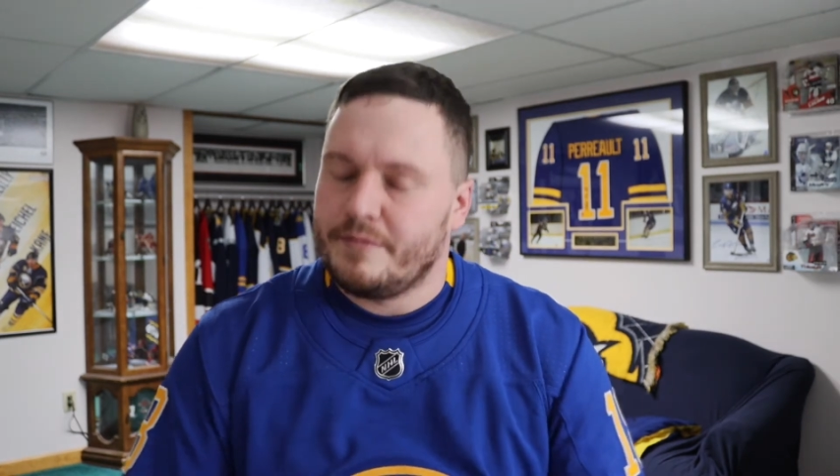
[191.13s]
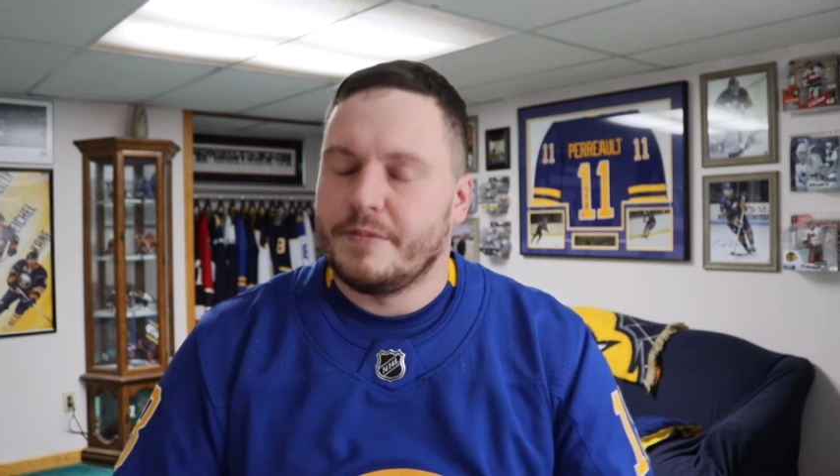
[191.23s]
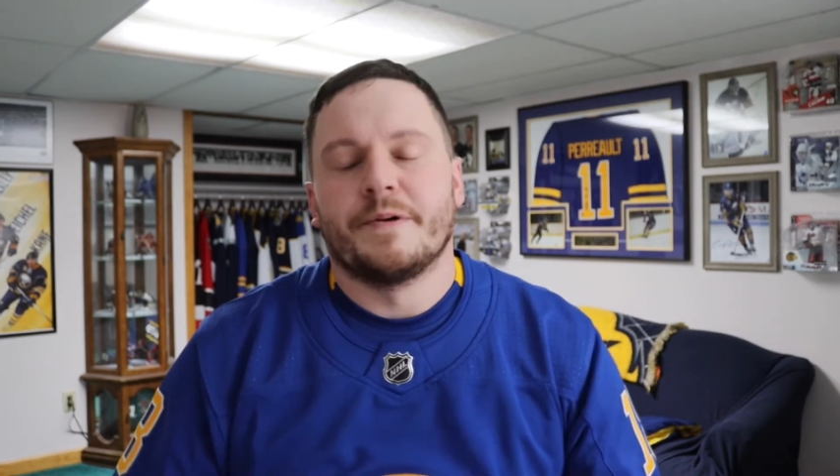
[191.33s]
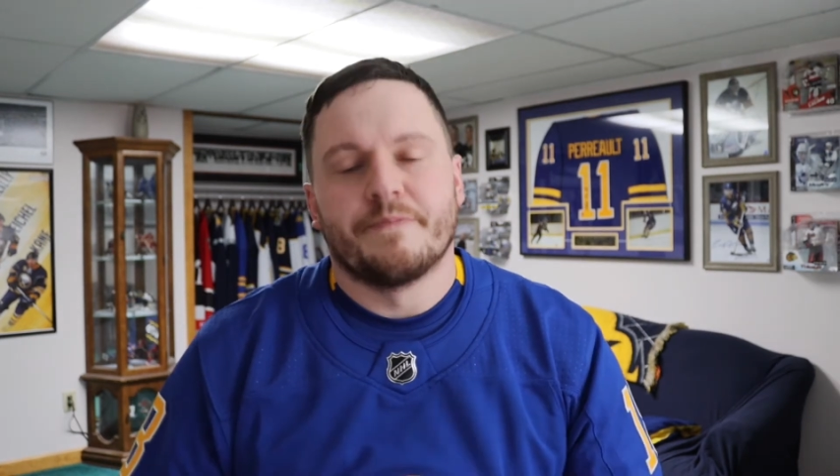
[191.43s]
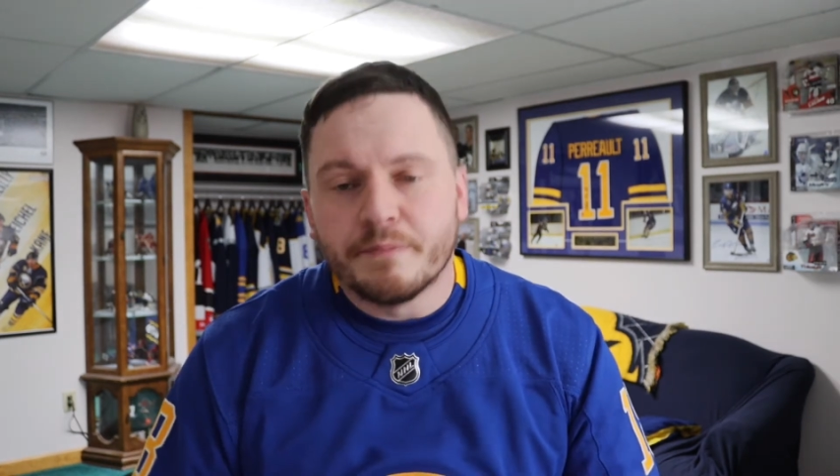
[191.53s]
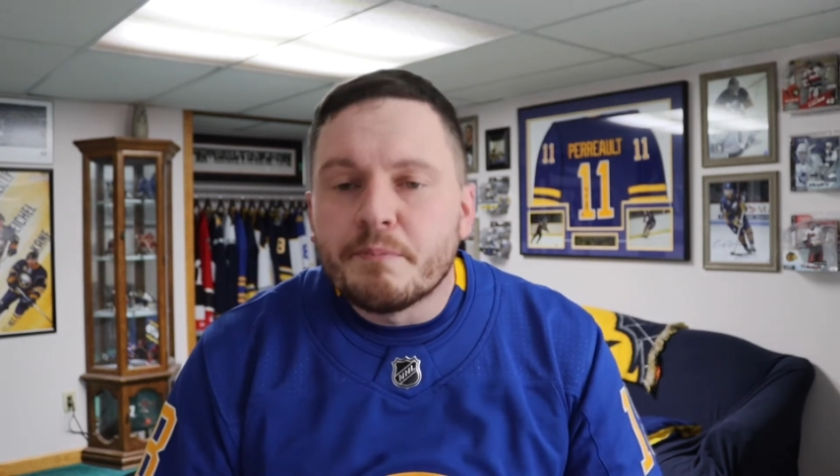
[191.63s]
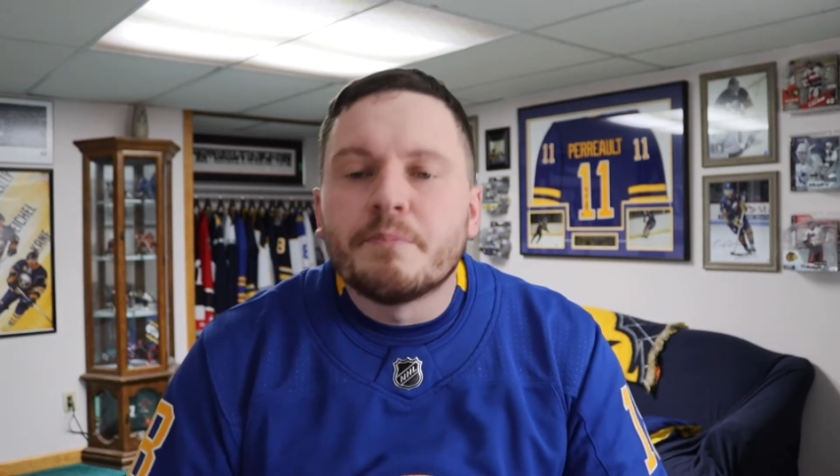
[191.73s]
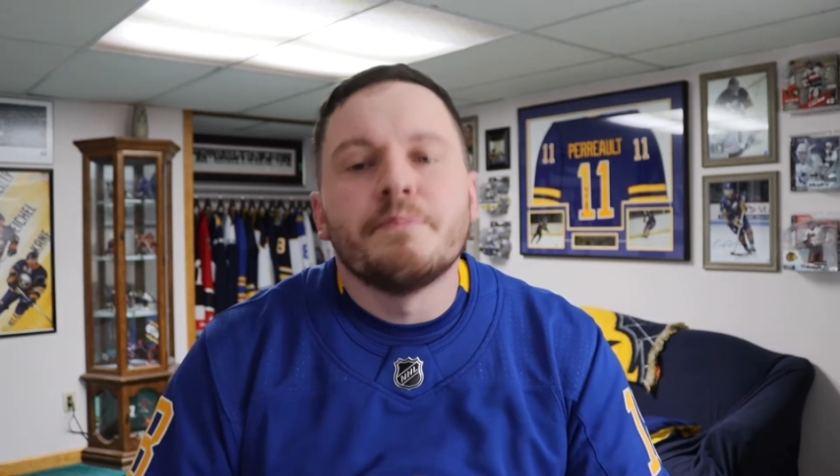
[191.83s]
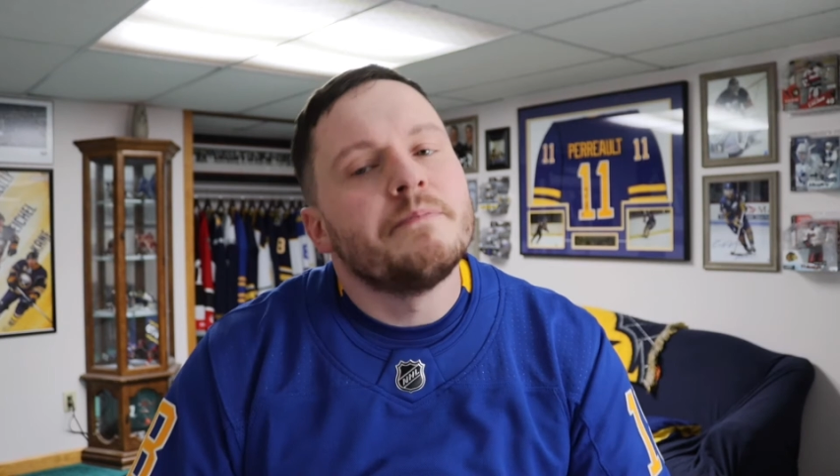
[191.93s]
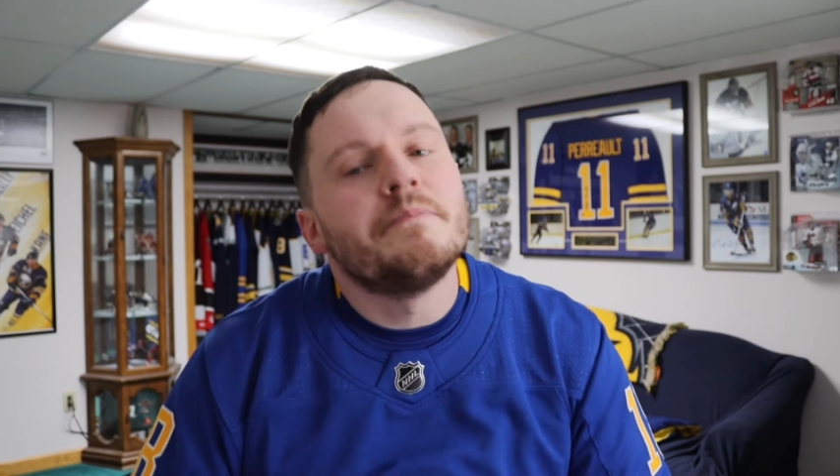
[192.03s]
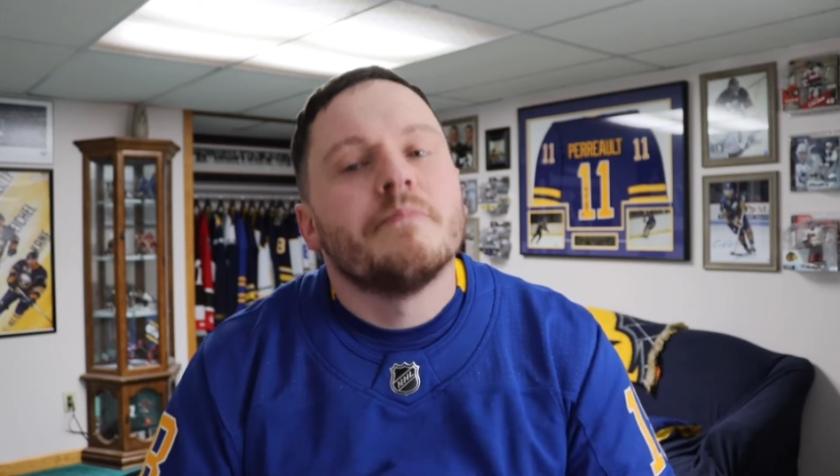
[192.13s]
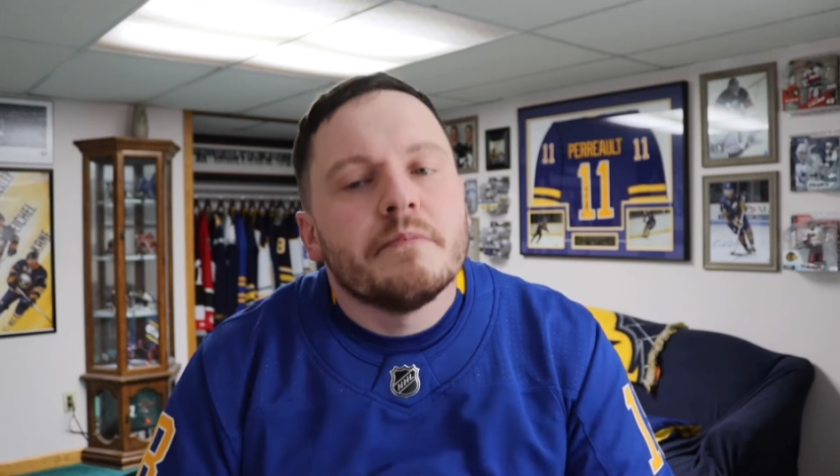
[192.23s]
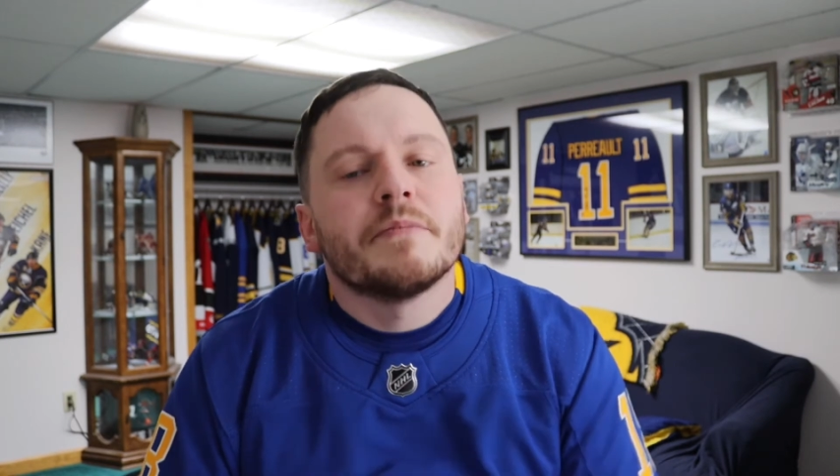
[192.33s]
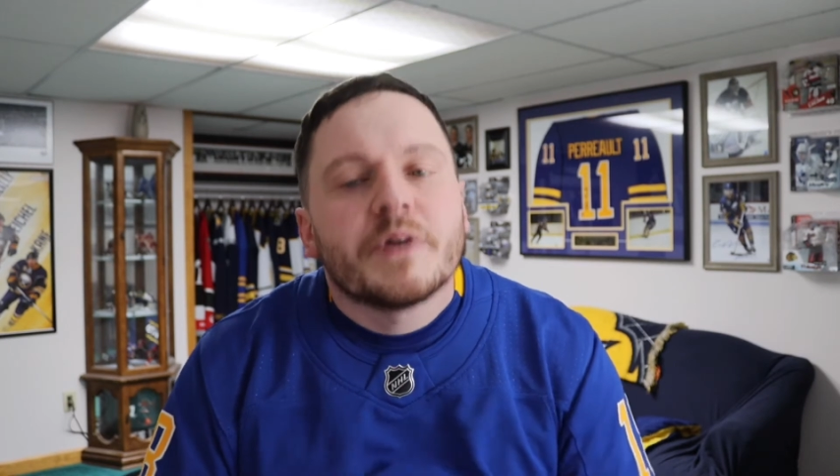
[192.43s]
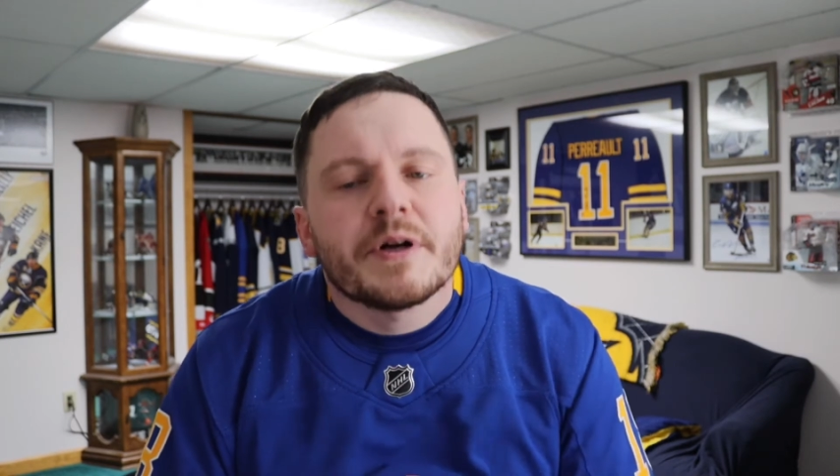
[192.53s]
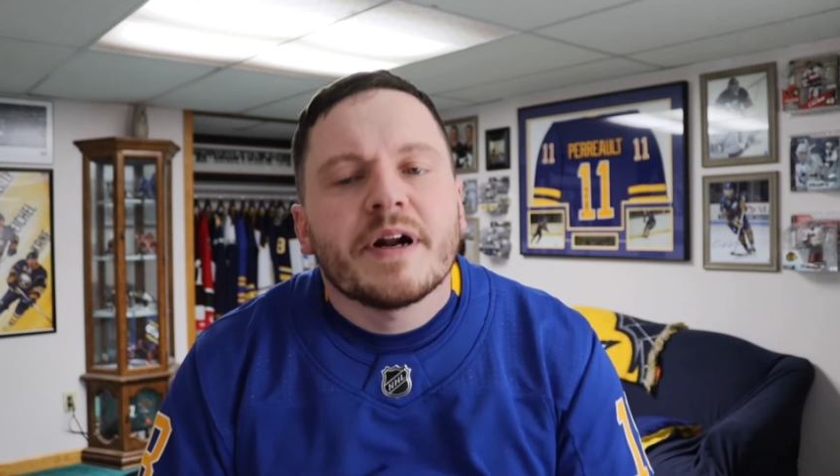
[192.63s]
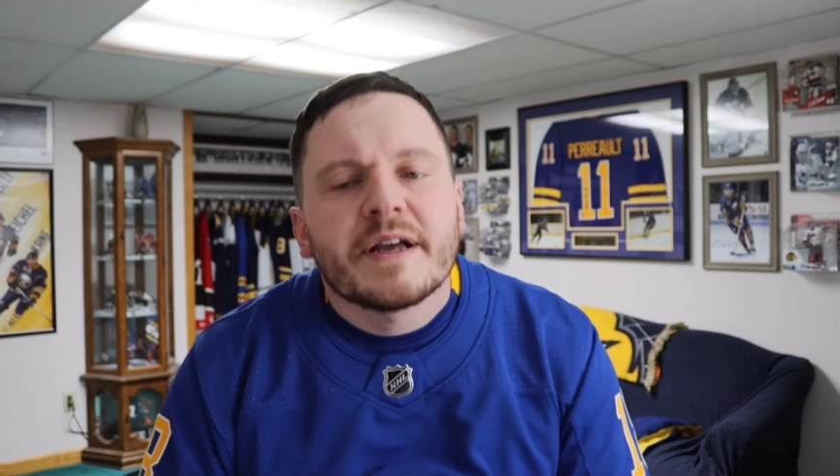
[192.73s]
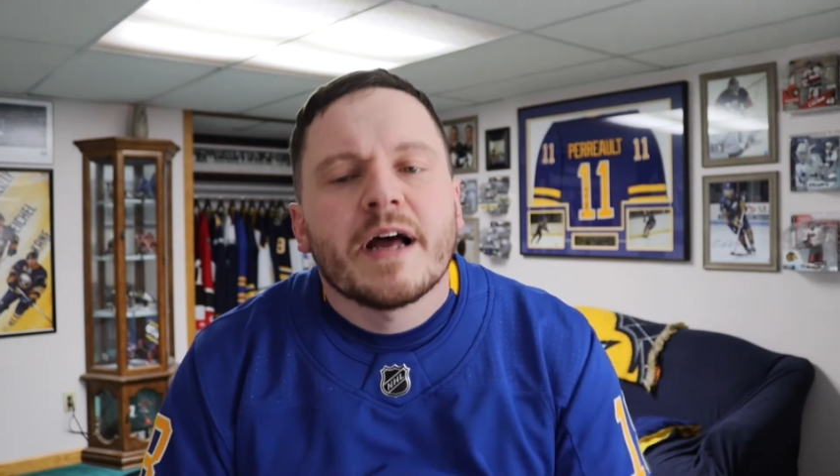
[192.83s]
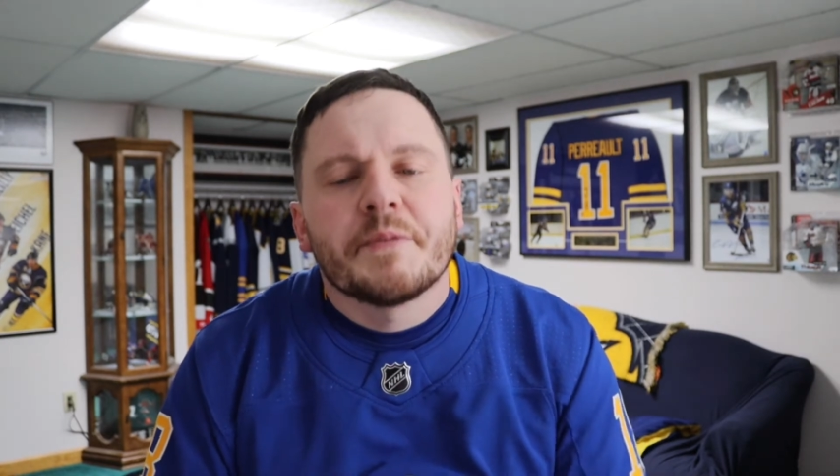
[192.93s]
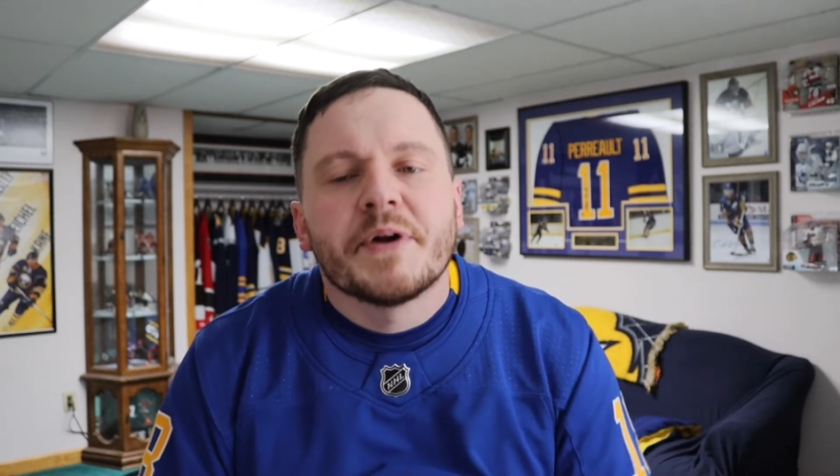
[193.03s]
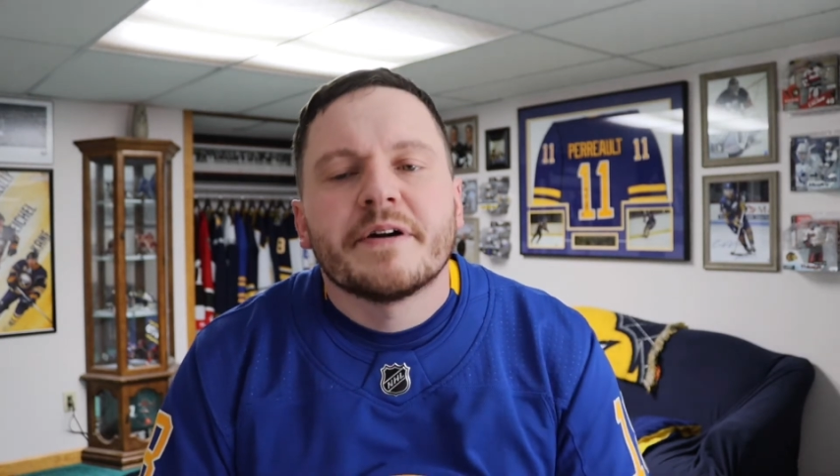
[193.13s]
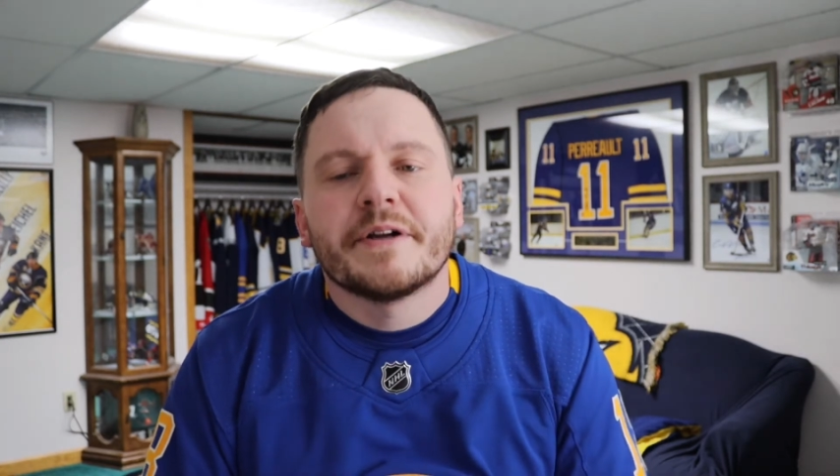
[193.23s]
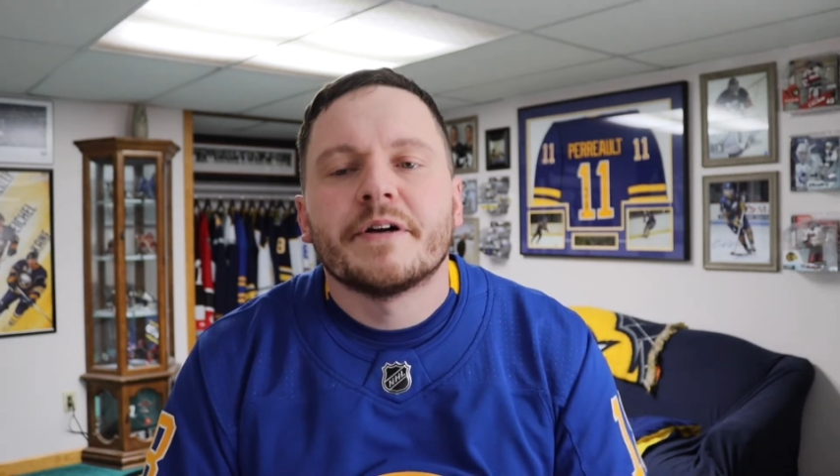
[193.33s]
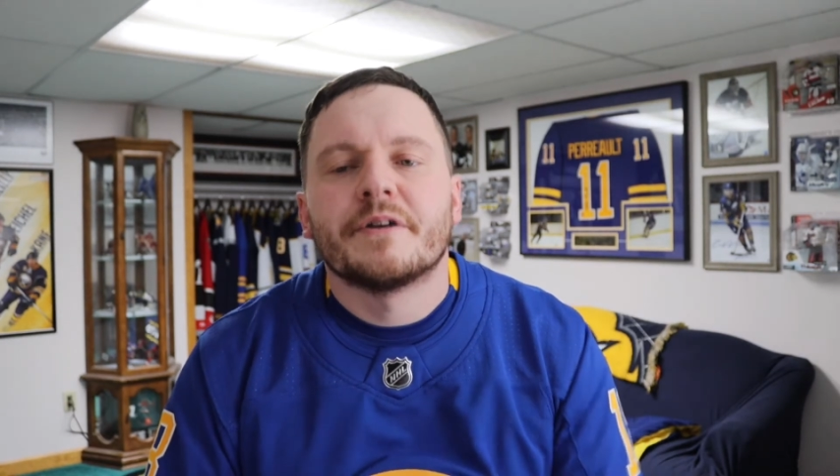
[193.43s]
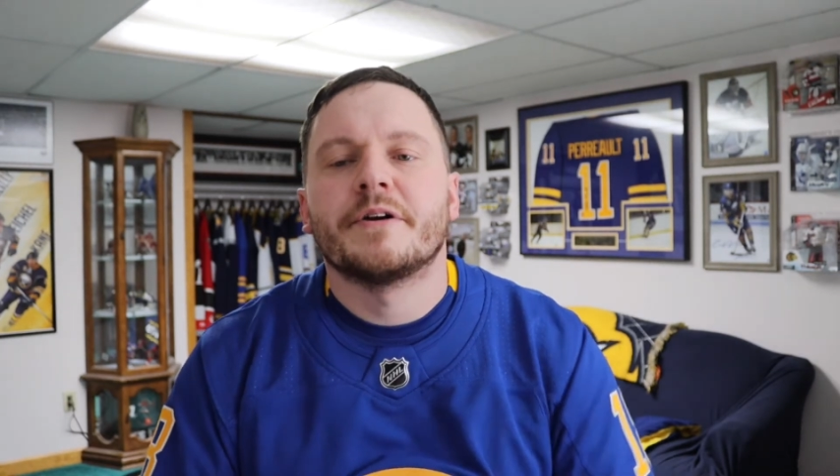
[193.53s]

You know, trying to calm down here.